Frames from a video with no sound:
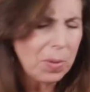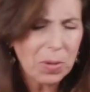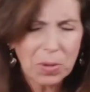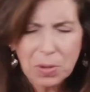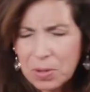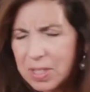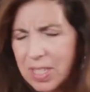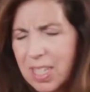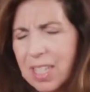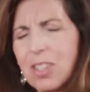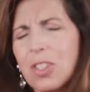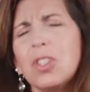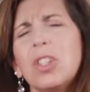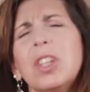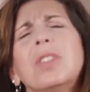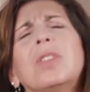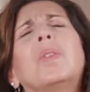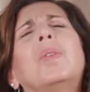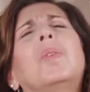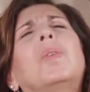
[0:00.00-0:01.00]
birds. It's
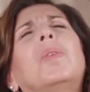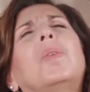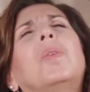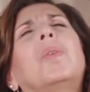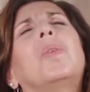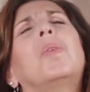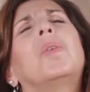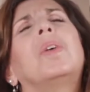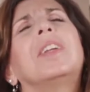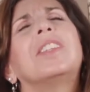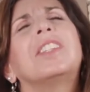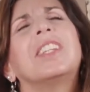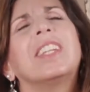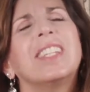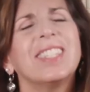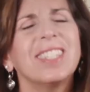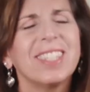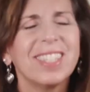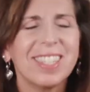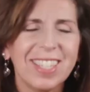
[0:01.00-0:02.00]
just
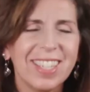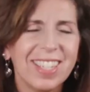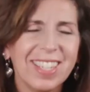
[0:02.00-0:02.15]
gorgeous.